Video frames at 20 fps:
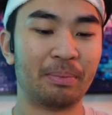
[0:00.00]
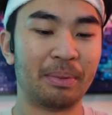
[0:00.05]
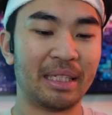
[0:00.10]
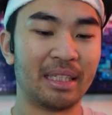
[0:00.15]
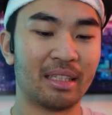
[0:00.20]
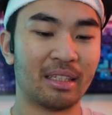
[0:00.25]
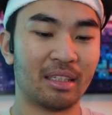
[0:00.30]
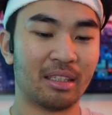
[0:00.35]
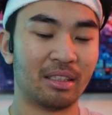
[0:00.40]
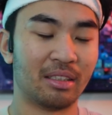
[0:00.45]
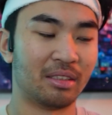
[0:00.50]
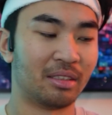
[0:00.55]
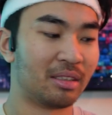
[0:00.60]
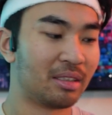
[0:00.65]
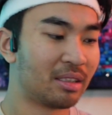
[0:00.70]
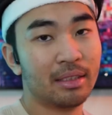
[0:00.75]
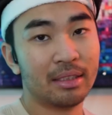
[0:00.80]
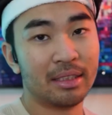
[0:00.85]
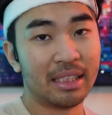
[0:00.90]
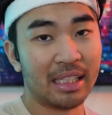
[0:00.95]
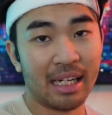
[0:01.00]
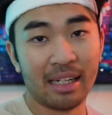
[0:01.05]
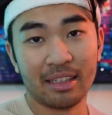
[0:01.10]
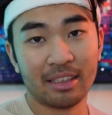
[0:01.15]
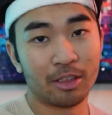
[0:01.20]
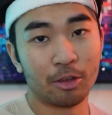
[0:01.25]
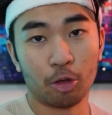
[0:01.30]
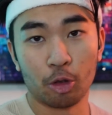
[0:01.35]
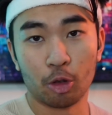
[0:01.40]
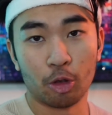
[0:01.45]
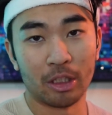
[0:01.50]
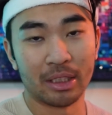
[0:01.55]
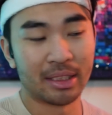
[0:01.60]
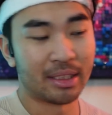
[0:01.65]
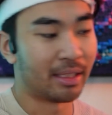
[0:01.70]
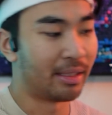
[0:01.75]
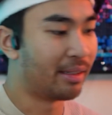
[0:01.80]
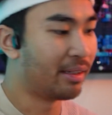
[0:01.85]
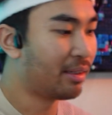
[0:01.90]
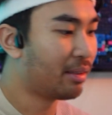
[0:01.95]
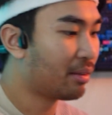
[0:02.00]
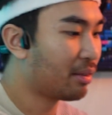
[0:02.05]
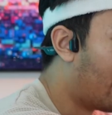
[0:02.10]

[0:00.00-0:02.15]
because Janice requested it.